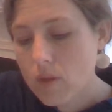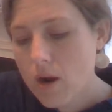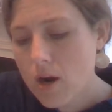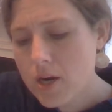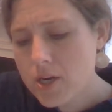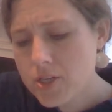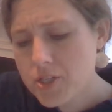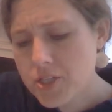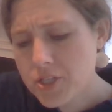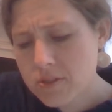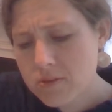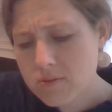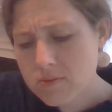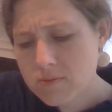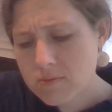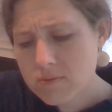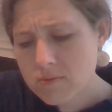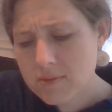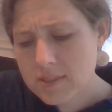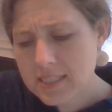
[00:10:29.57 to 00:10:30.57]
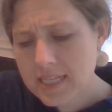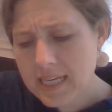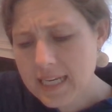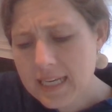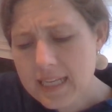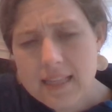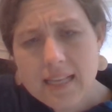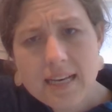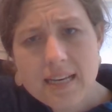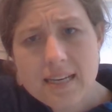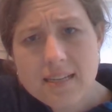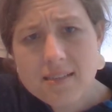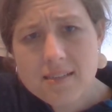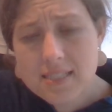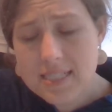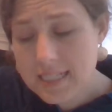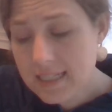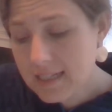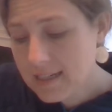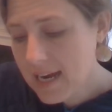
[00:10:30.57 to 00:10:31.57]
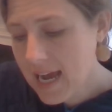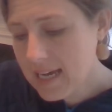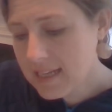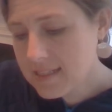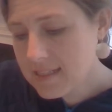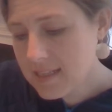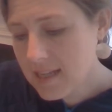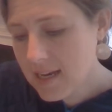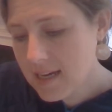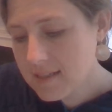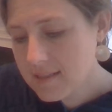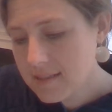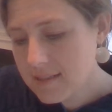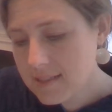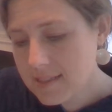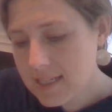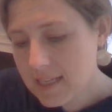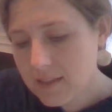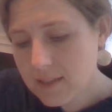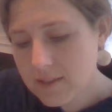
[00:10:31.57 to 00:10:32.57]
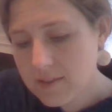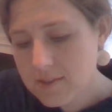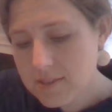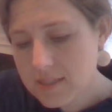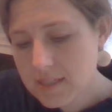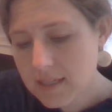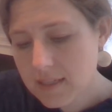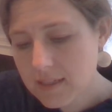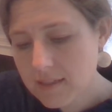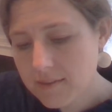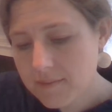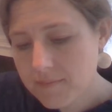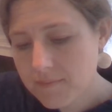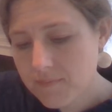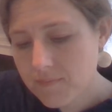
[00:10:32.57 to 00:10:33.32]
Aren't you dead then, dear Aslan? Said Lucy.